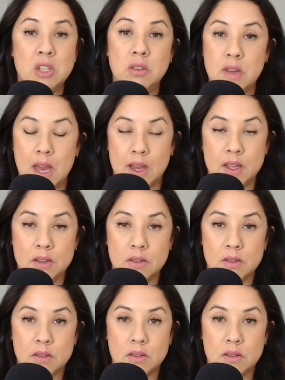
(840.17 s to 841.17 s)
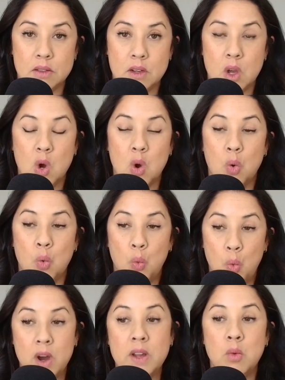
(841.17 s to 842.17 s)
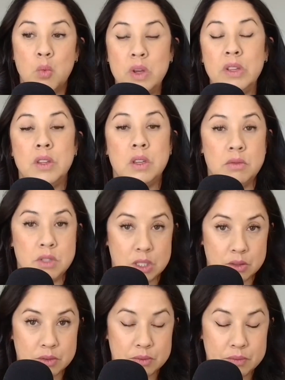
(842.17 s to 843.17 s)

you get, what will you do?